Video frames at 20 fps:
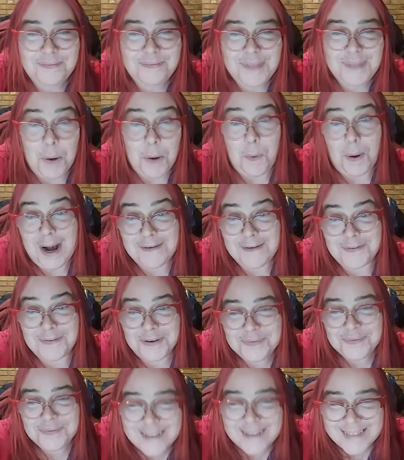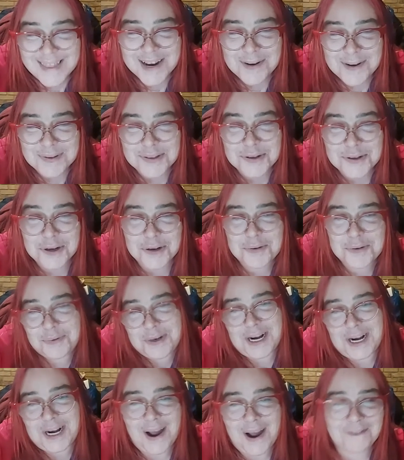whatever I think it was the good,
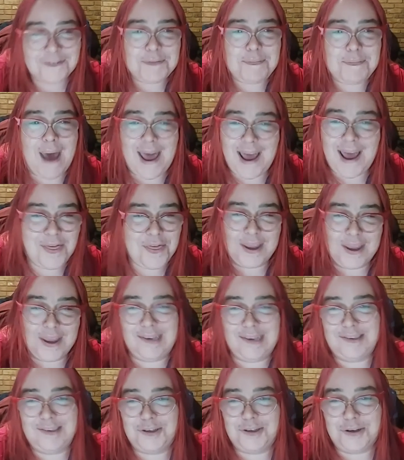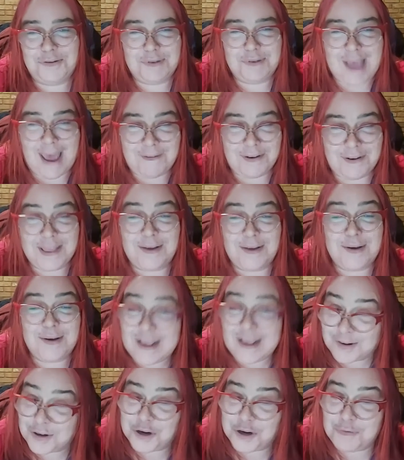you know, every, I think it's a good, everything
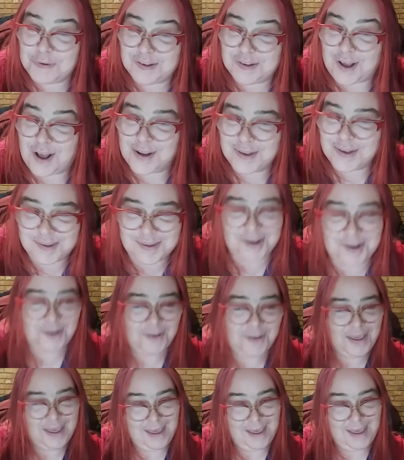has a good result. So